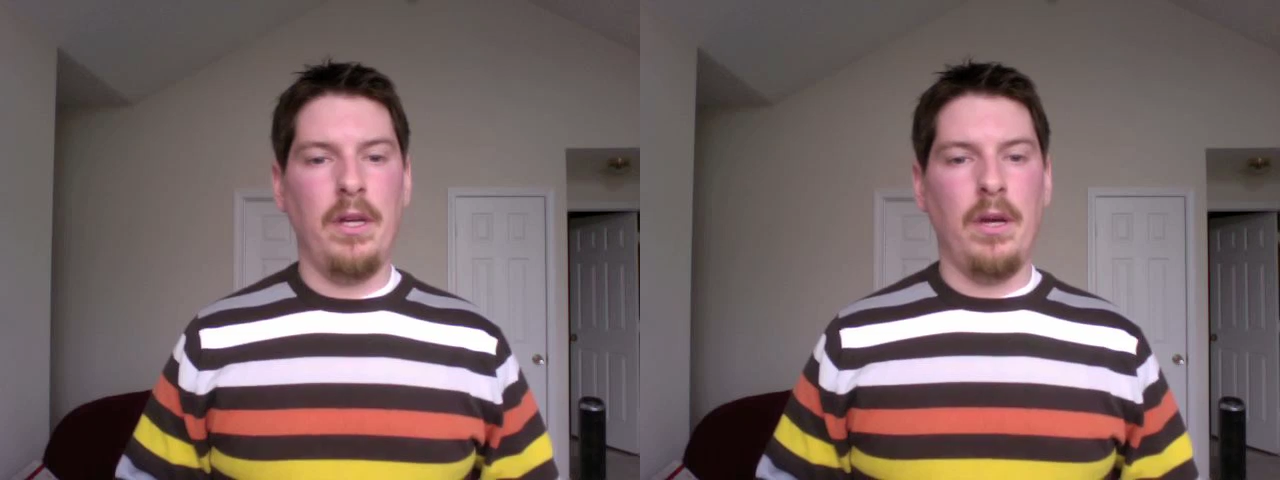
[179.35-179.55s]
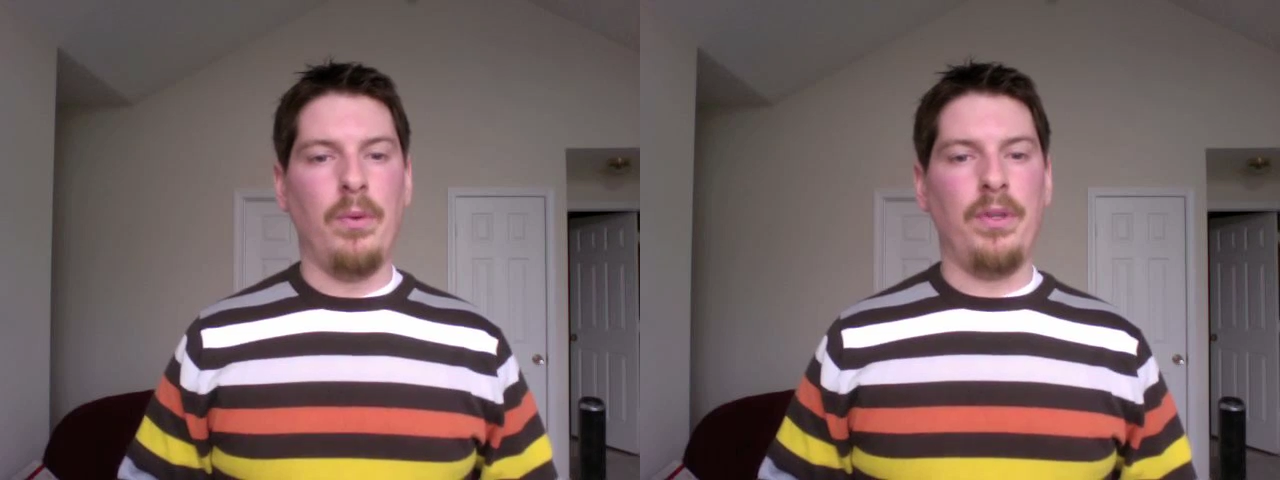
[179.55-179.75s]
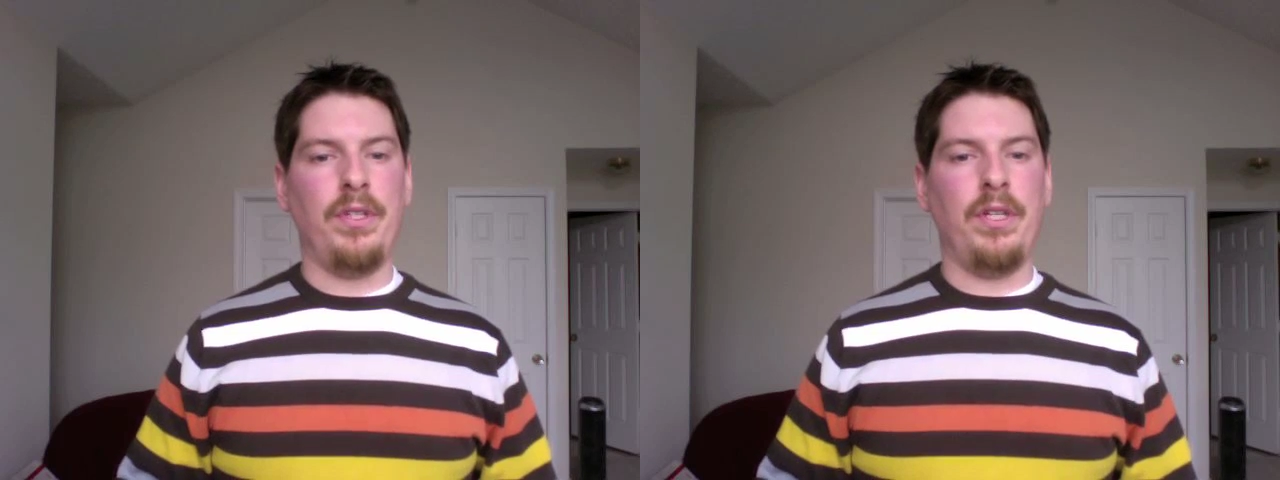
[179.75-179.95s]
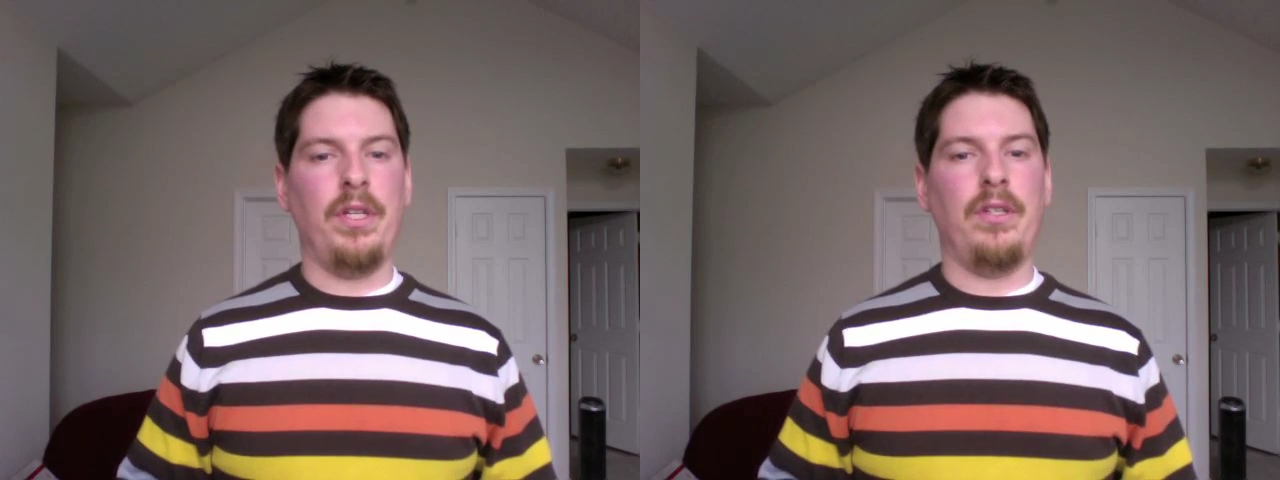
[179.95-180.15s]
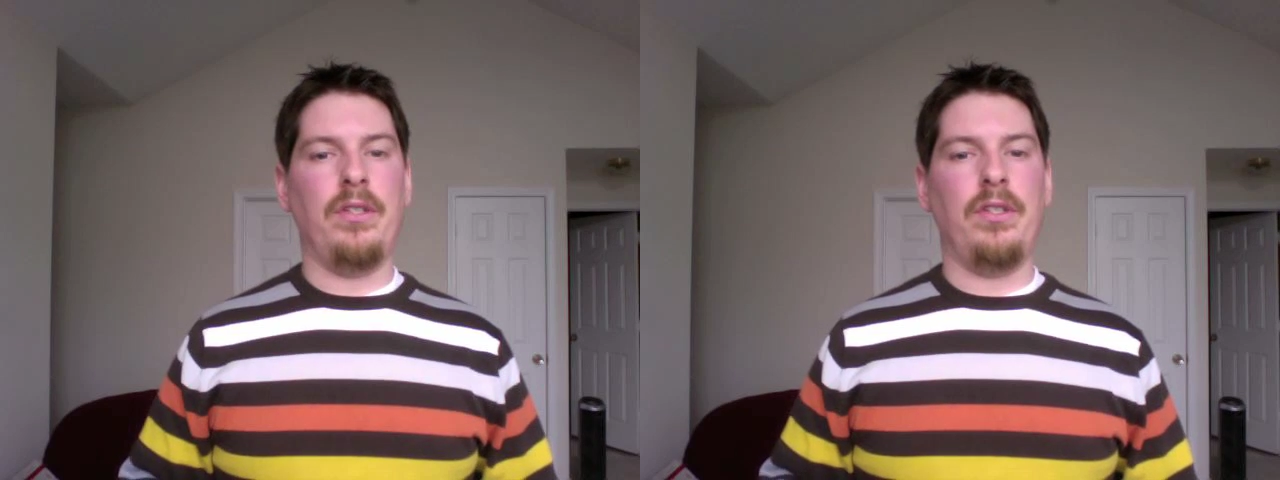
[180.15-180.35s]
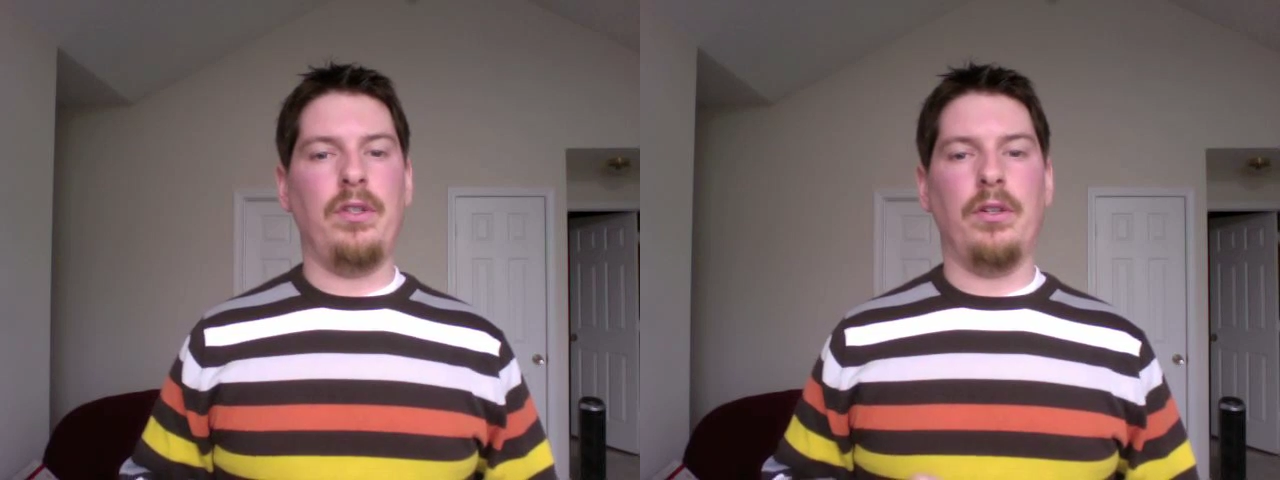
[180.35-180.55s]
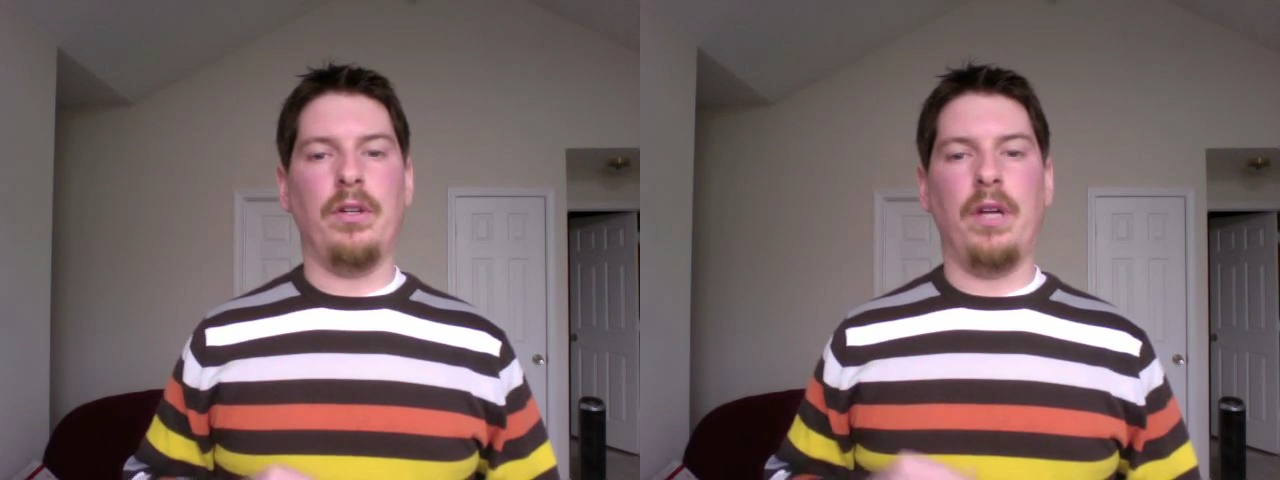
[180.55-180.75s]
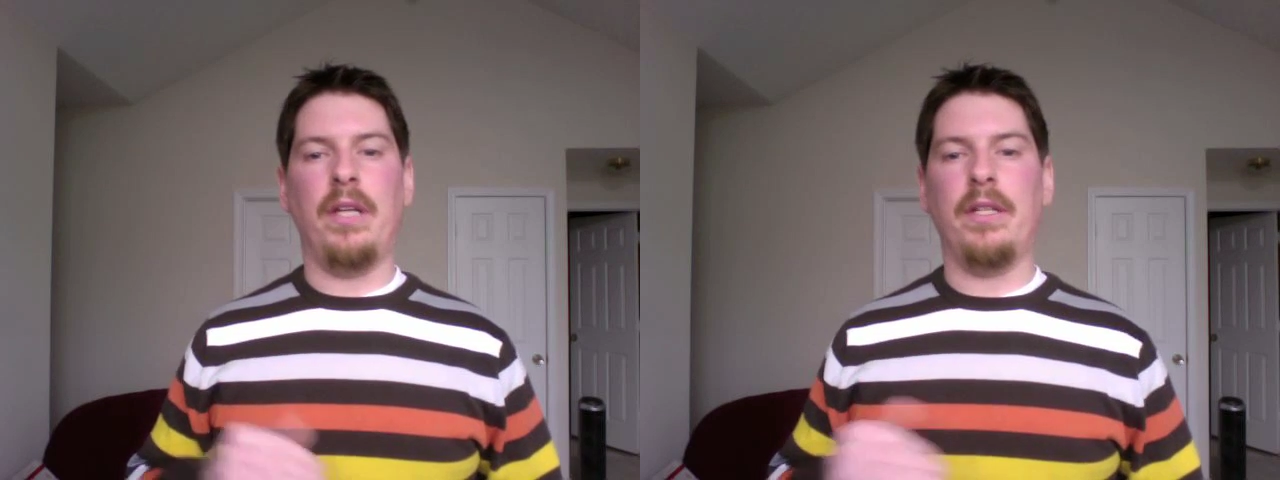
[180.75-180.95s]
which is
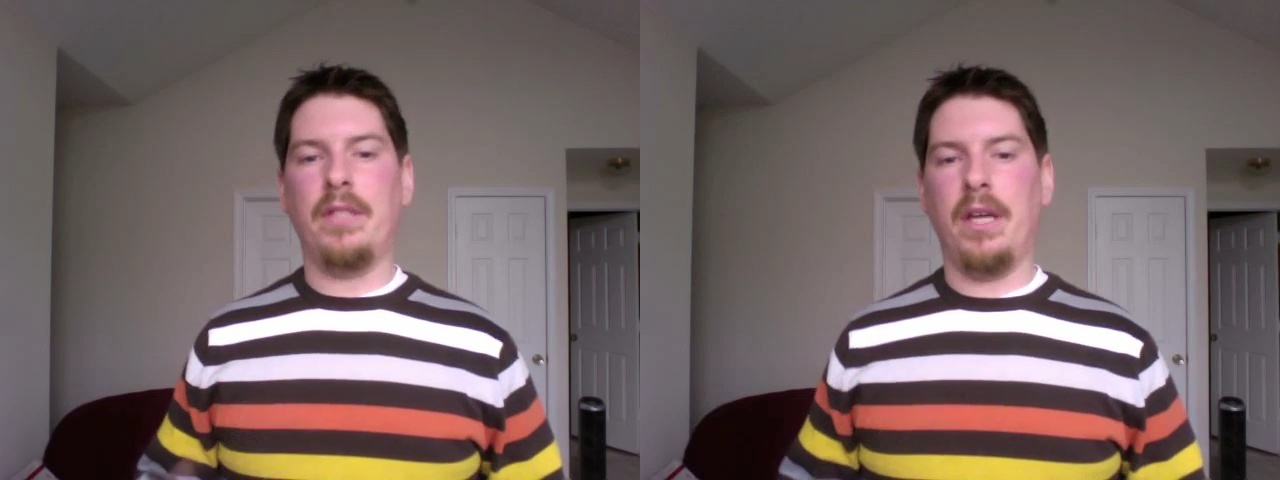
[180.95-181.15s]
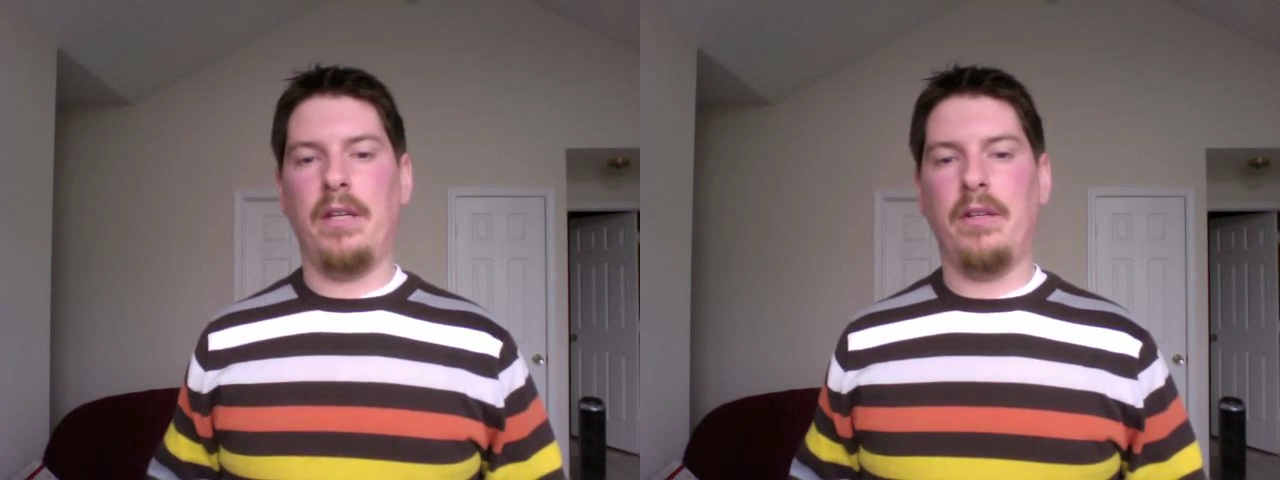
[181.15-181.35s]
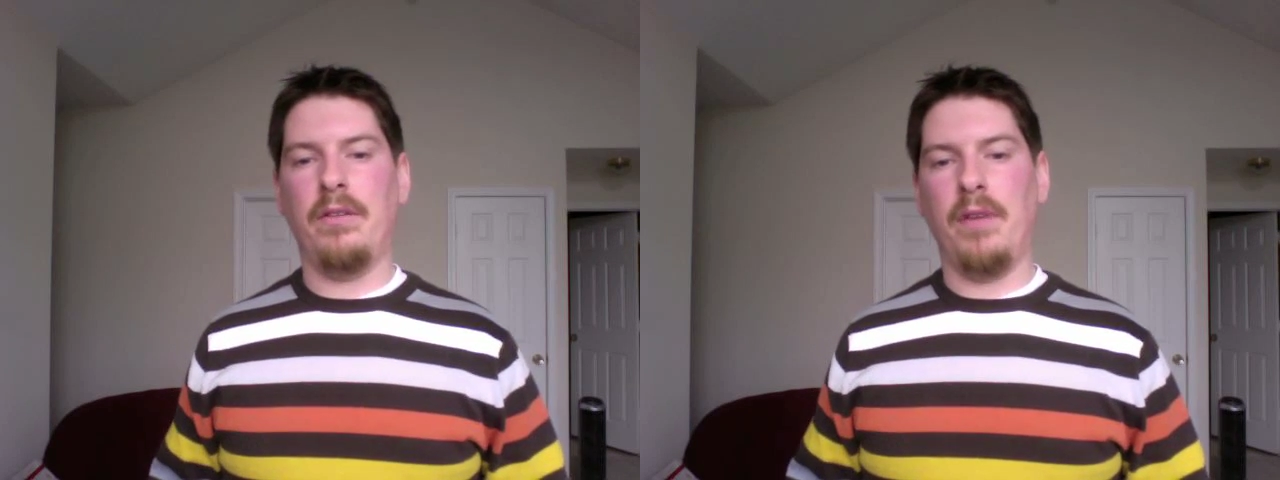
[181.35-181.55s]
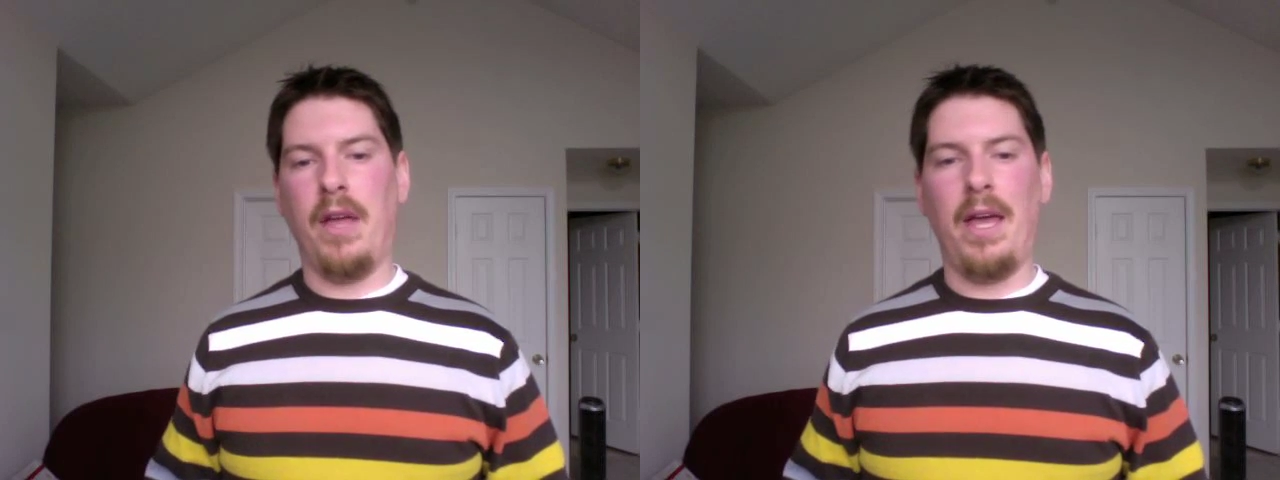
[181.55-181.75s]
you're inattentive